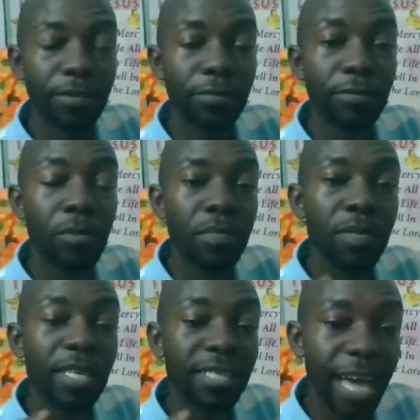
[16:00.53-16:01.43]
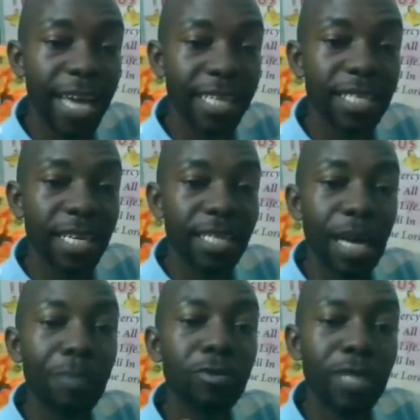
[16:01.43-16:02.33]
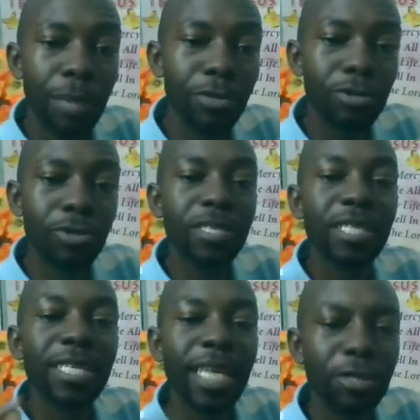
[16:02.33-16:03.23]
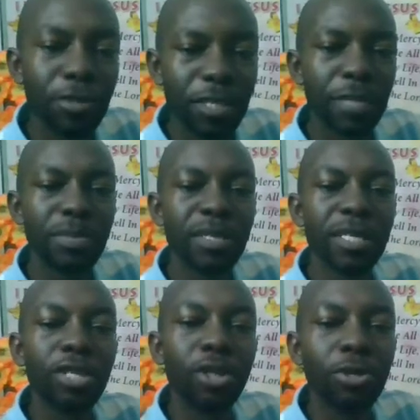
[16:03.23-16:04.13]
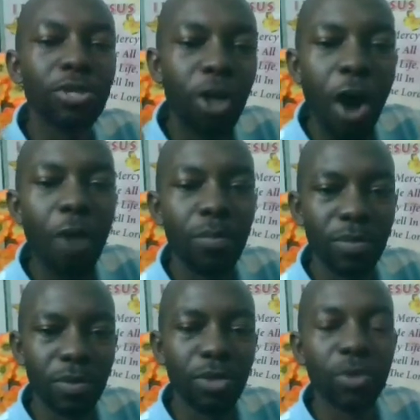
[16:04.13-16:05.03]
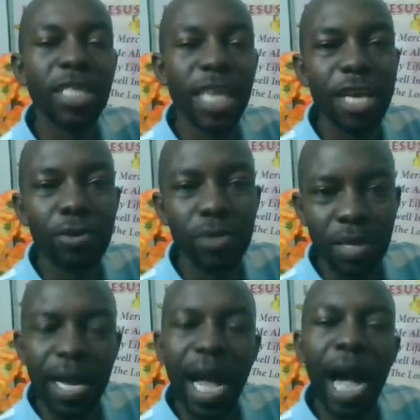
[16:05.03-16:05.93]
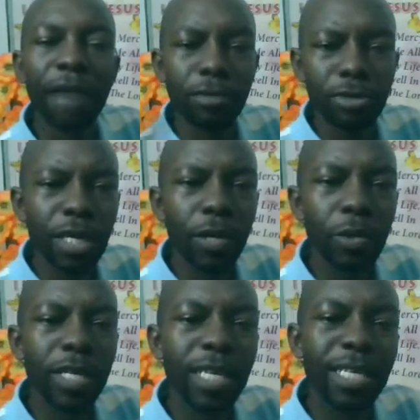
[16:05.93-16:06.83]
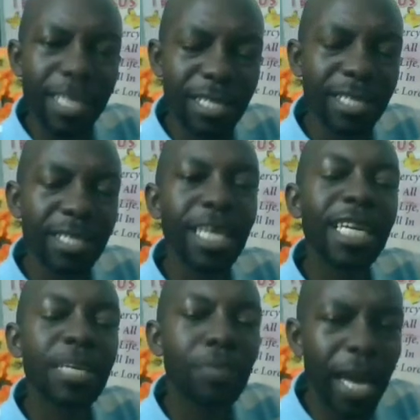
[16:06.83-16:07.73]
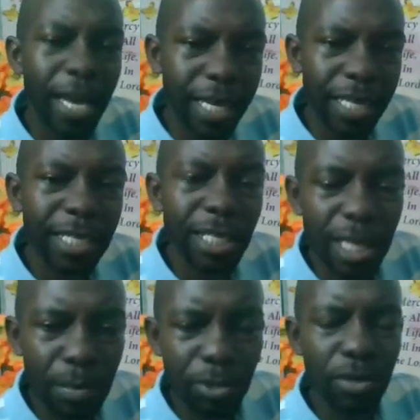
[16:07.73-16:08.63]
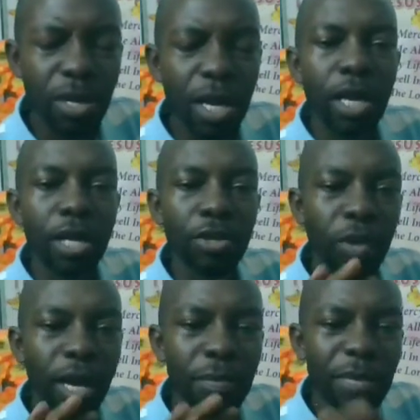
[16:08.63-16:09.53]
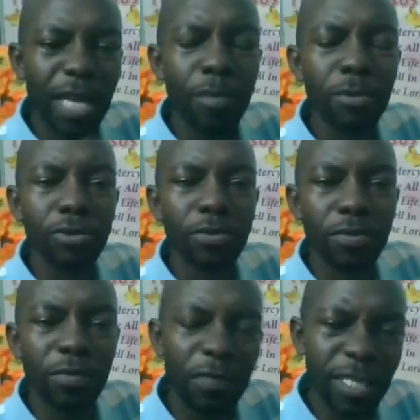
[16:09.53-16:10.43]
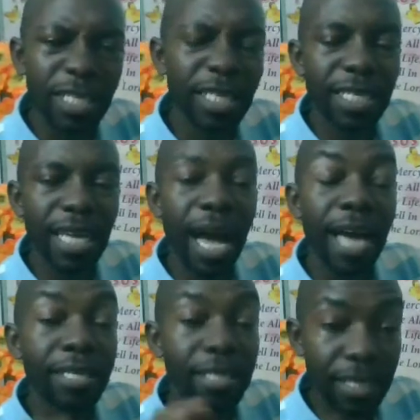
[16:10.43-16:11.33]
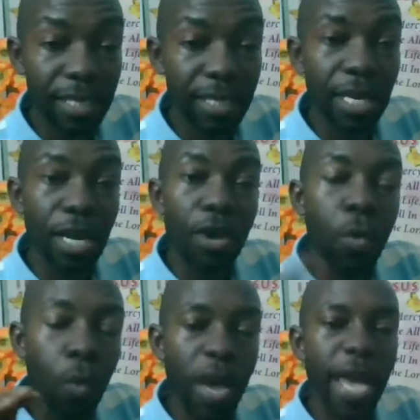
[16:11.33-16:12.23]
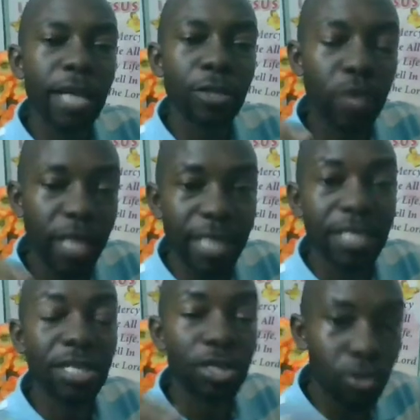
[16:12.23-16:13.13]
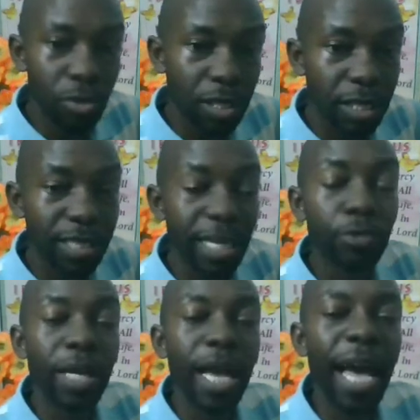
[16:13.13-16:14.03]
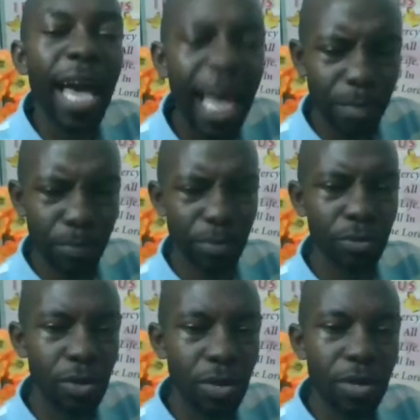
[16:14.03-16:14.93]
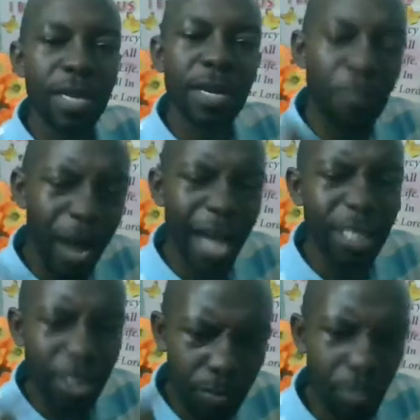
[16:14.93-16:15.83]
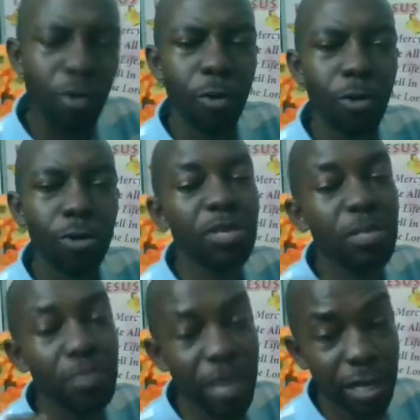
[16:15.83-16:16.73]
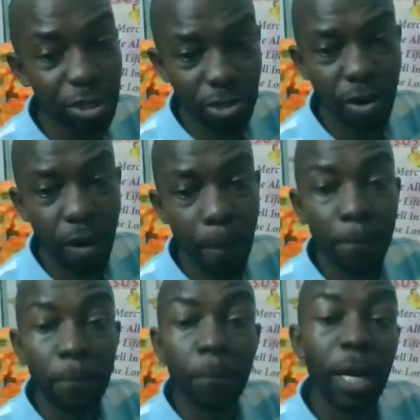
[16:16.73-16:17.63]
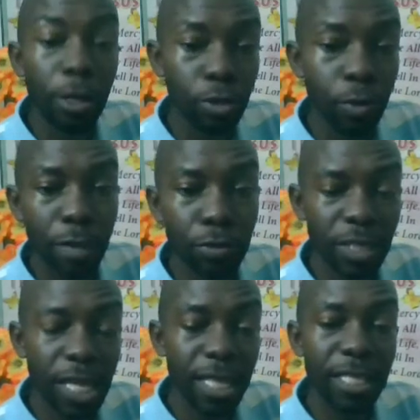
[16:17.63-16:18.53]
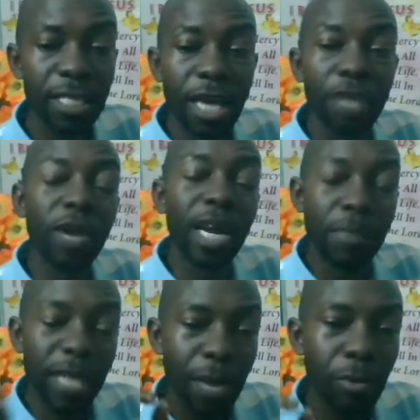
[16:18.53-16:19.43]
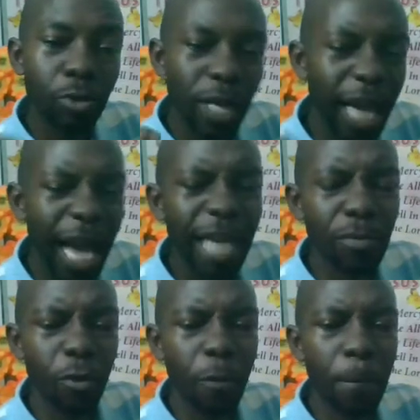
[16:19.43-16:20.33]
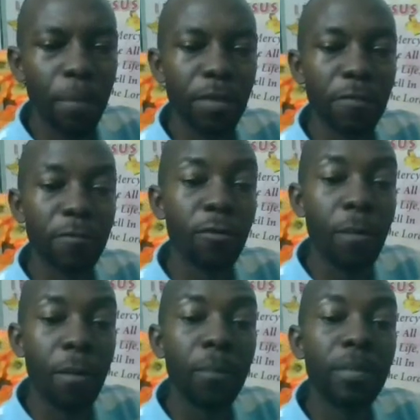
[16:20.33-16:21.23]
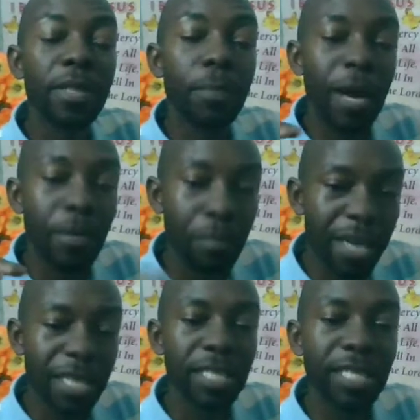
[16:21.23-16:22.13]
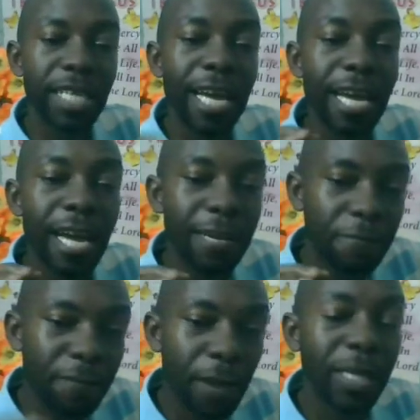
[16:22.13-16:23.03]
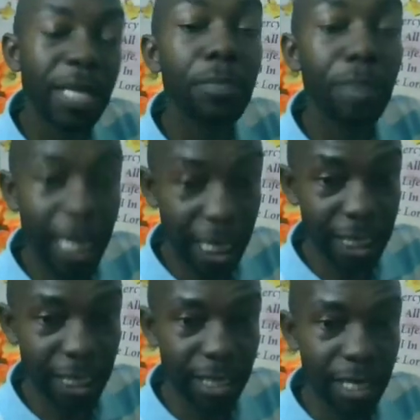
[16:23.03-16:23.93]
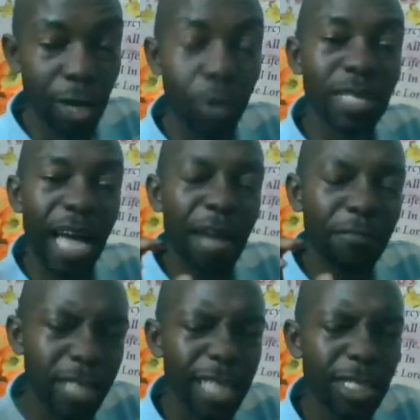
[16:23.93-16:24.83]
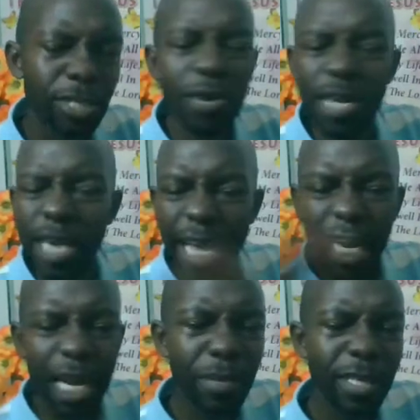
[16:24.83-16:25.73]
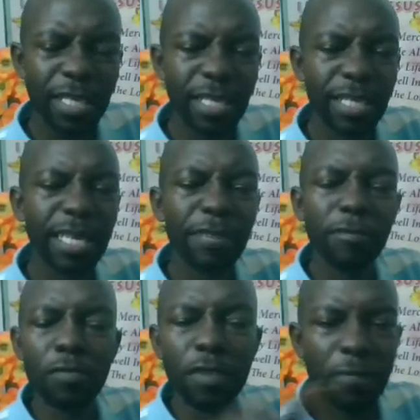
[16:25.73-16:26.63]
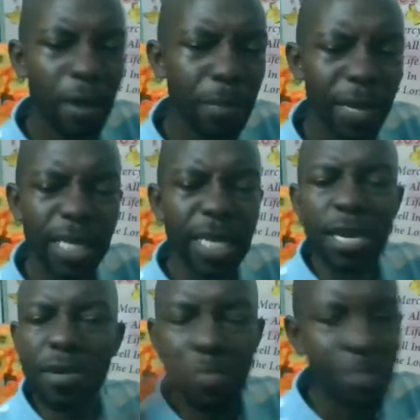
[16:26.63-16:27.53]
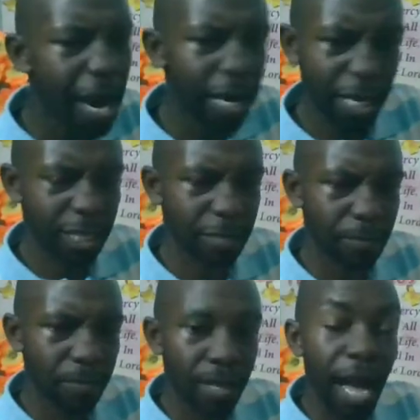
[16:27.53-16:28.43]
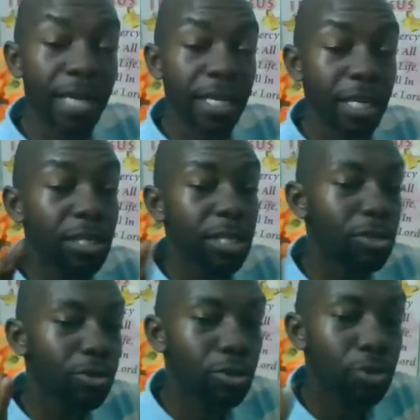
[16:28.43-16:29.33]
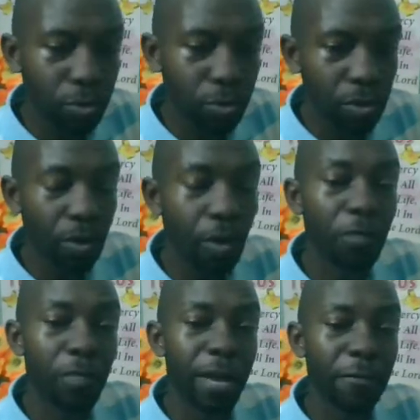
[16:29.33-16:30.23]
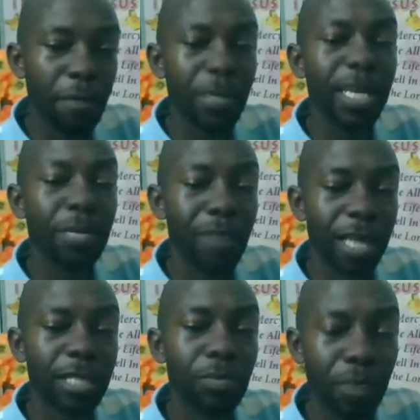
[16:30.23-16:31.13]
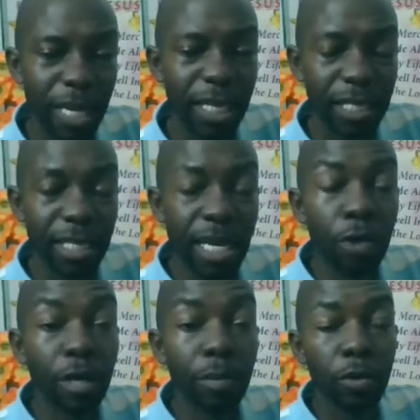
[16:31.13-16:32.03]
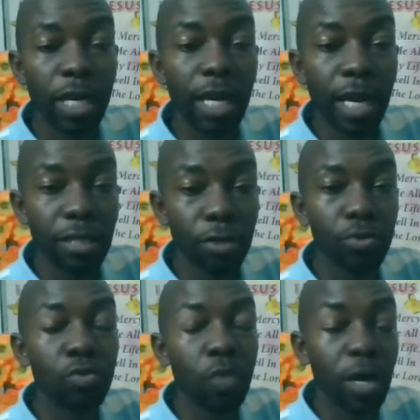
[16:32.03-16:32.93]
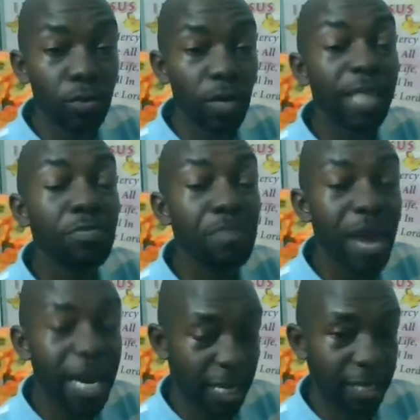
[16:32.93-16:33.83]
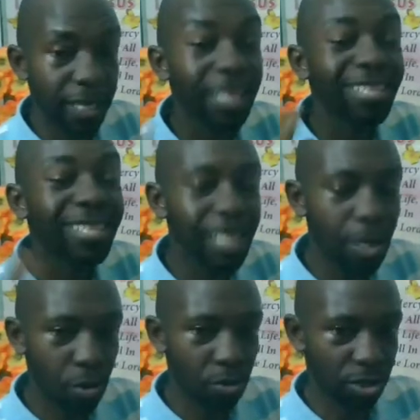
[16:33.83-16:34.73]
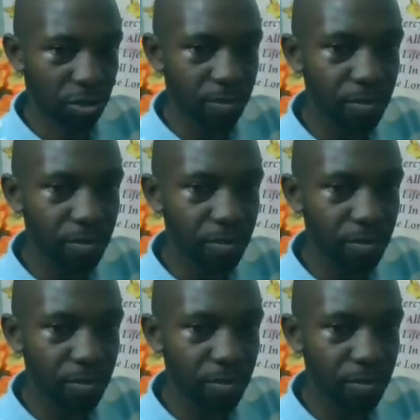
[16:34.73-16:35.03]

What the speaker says: from the site www.relationships.com.au. I've also included this in my description. You can be able to visit and see where to get resources that will help you much more to remain strong. But I also want to say this, you can be able to learn more from my marriage and family playlist, because I've touched on elements revolving family, marriage. And in season 2 of my family and marriage playlist, we'll be looking at those who want to get married, the singles.